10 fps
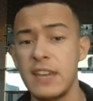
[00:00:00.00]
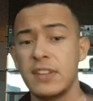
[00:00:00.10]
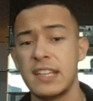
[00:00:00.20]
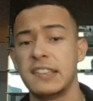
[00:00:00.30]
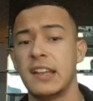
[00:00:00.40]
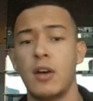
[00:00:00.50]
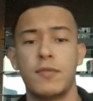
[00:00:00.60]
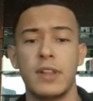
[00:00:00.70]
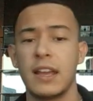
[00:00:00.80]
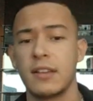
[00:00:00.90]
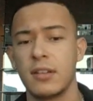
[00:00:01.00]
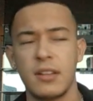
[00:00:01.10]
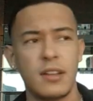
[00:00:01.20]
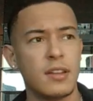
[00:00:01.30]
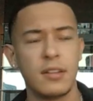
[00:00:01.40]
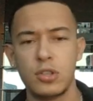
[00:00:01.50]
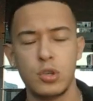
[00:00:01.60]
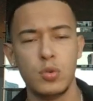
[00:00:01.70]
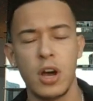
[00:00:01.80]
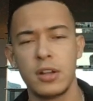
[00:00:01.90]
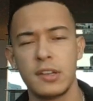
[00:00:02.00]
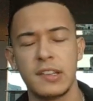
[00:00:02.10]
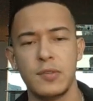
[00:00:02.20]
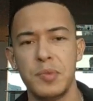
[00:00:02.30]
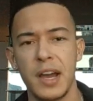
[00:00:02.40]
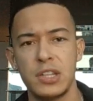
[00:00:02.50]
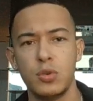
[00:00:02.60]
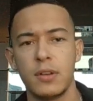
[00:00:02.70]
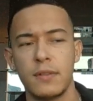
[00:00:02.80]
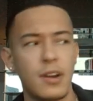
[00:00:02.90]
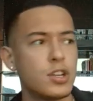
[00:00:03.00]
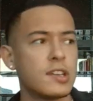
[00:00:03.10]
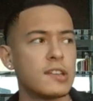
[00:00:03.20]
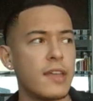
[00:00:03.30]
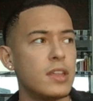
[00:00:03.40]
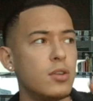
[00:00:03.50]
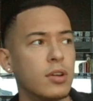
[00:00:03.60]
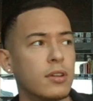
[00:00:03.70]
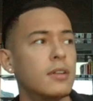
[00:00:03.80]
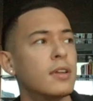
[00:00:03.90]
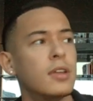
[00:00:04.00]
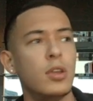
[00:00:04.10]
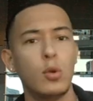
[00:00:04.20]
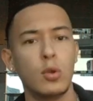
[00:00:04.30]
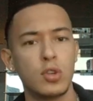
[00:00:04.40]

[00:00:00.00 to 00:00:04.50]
You can even test it out for like $2 if you buy 2 conversions, and then you can